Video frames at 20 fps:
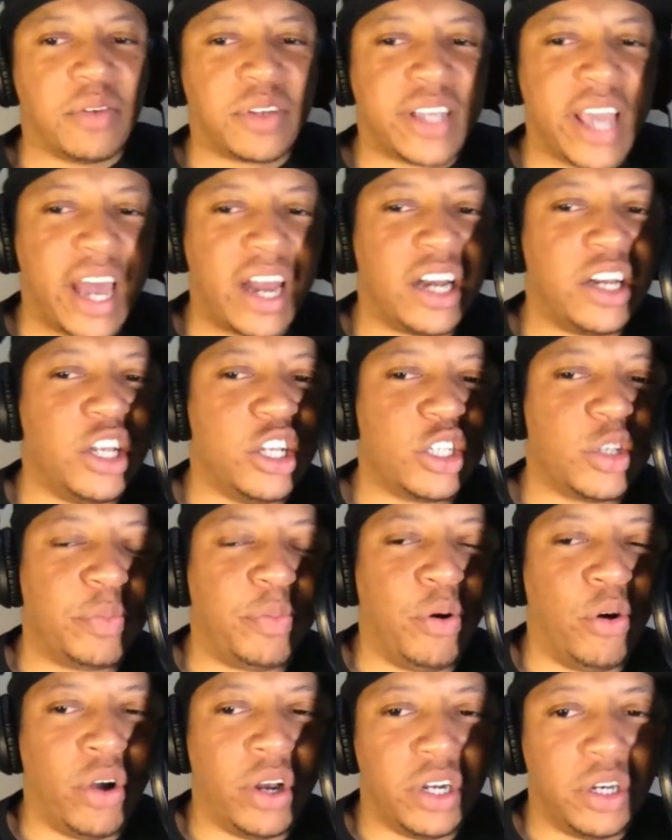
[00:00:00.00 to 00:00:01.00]
was kind of
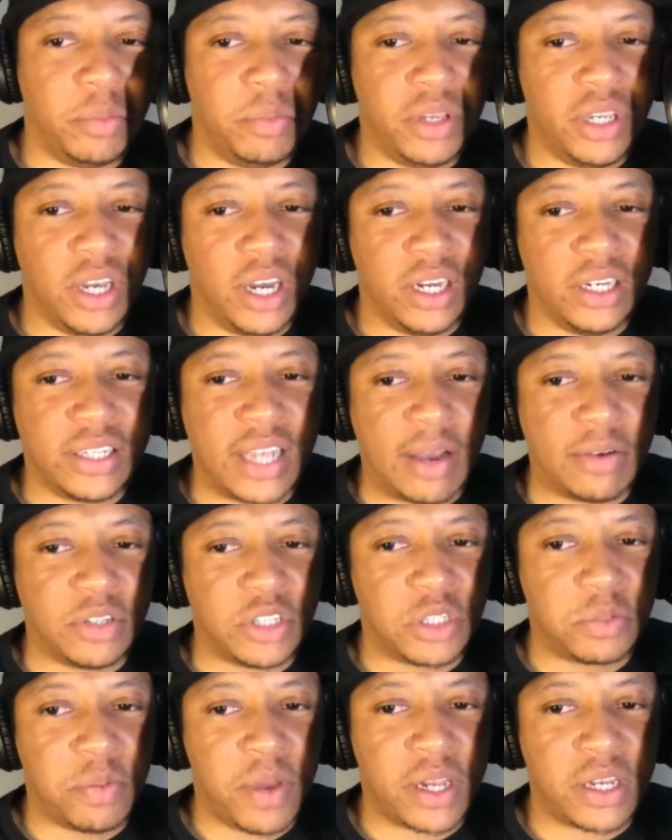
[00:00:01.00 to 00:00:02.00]
disappointed, to be honest. I
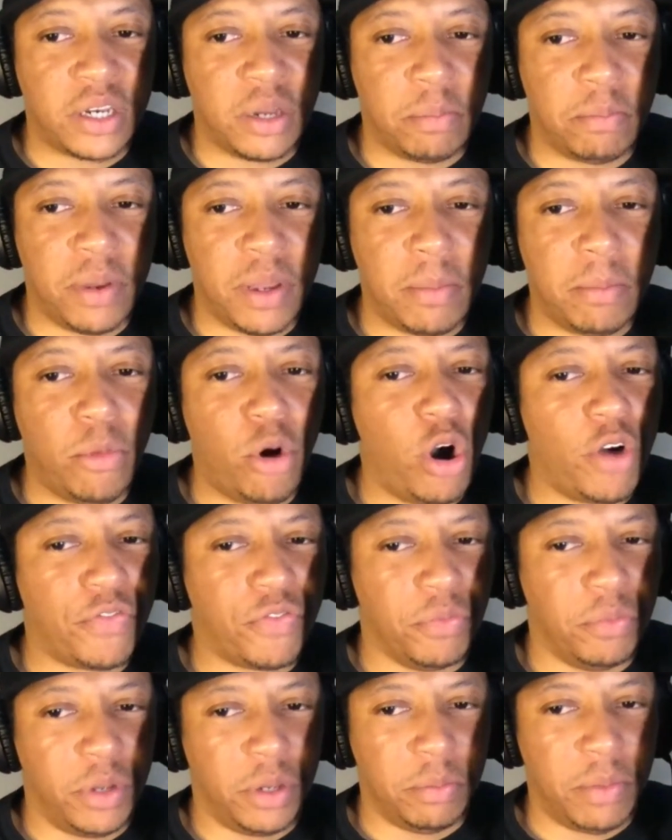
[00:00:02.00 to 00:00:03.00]
was expecting a bit more
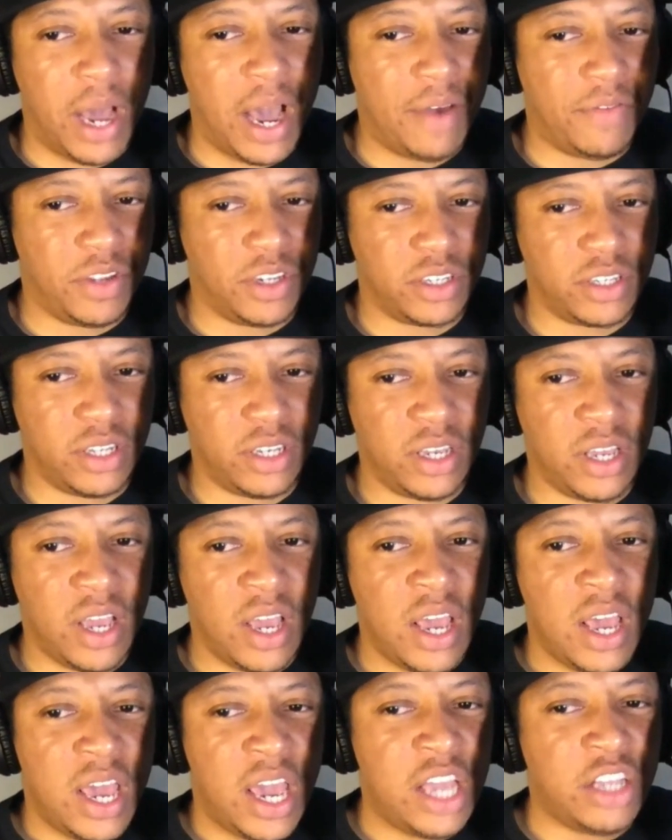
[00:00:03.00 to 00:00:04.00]
from him, obviously.
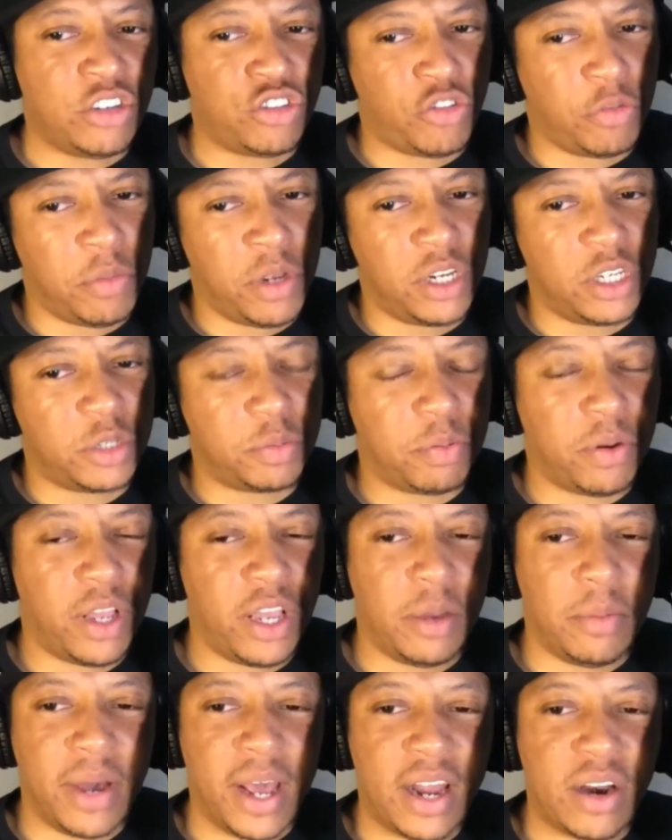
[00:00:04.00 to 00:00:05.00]
He's a tremendous
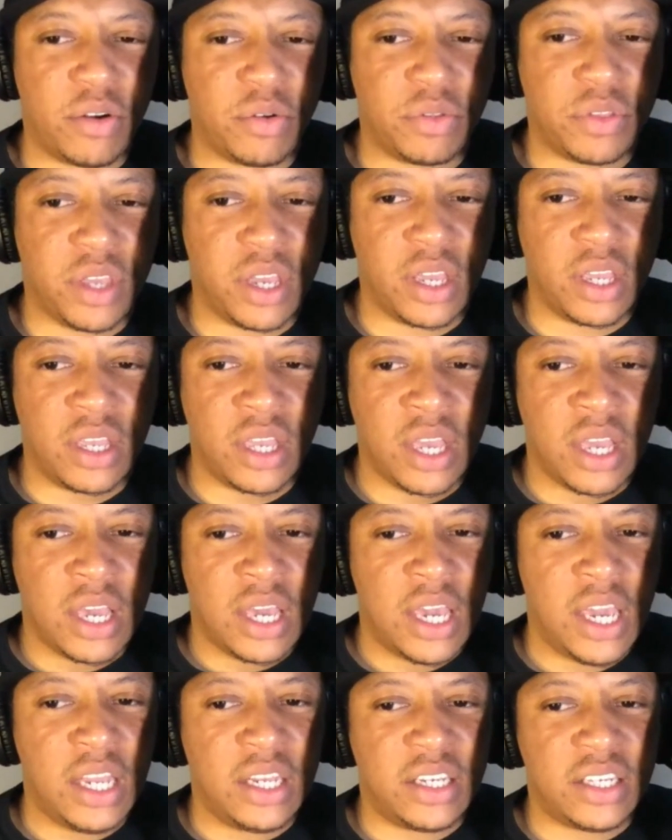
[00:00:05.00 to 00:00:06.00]
player, but I don't think
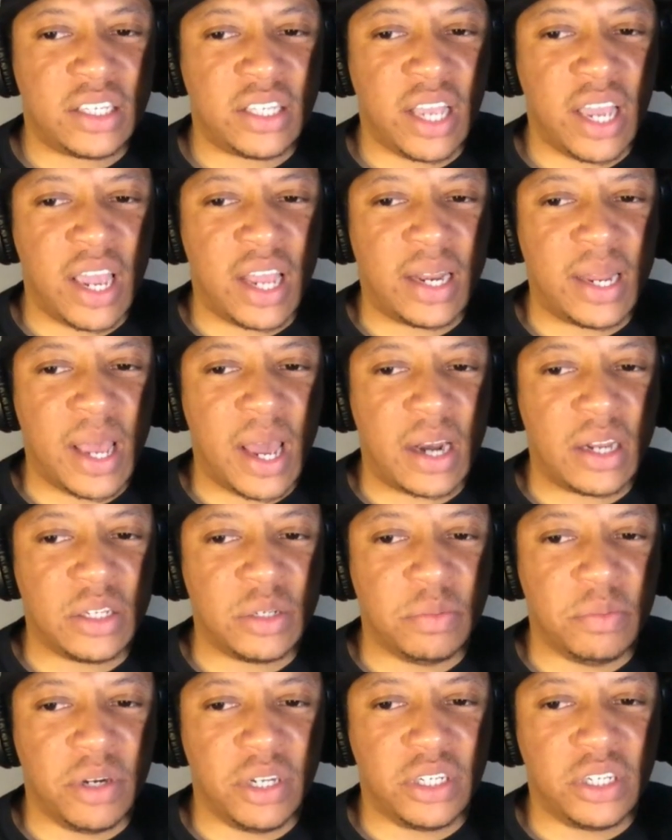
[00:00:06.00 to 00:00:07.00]
he stand out
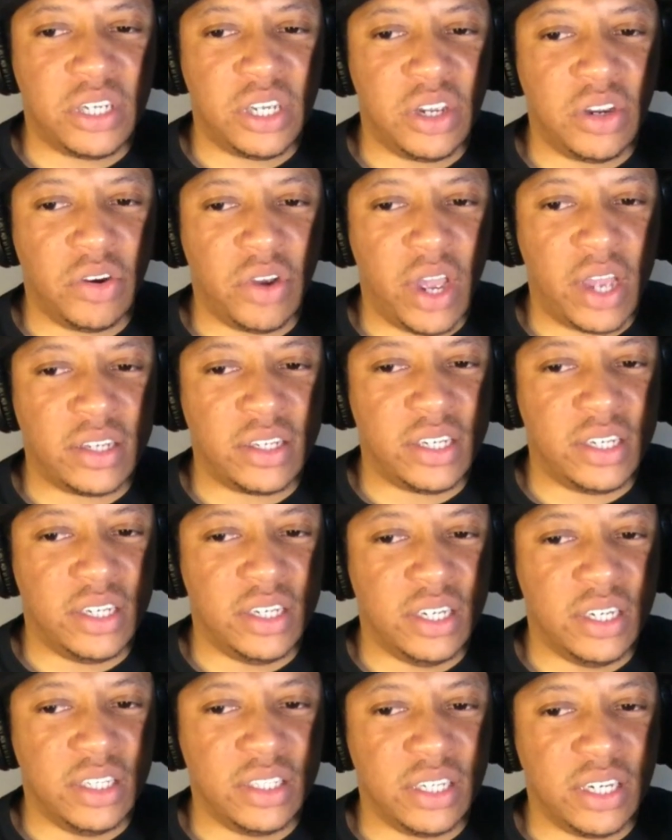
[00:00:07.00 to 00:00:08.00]
as much here as he
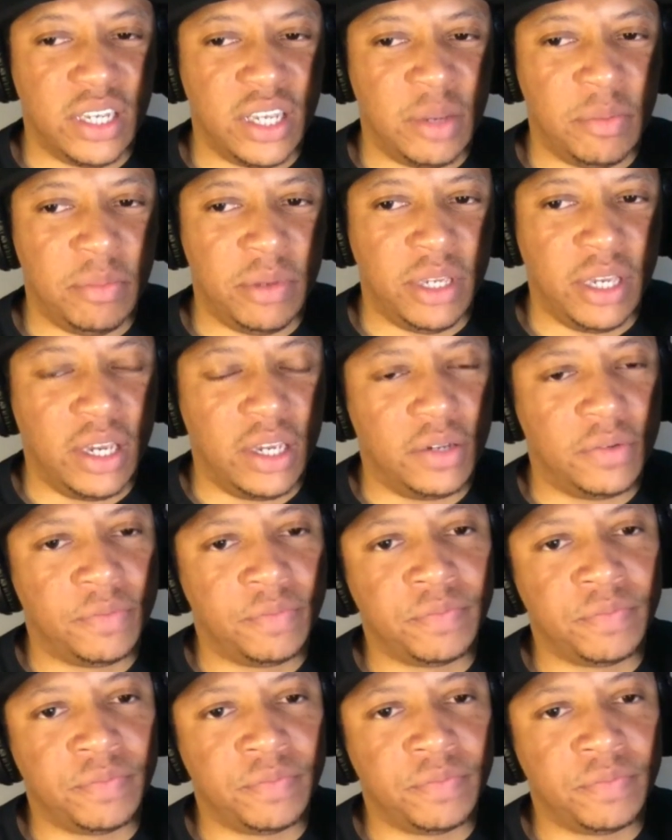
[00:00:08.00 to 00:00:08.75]
does in the NBA.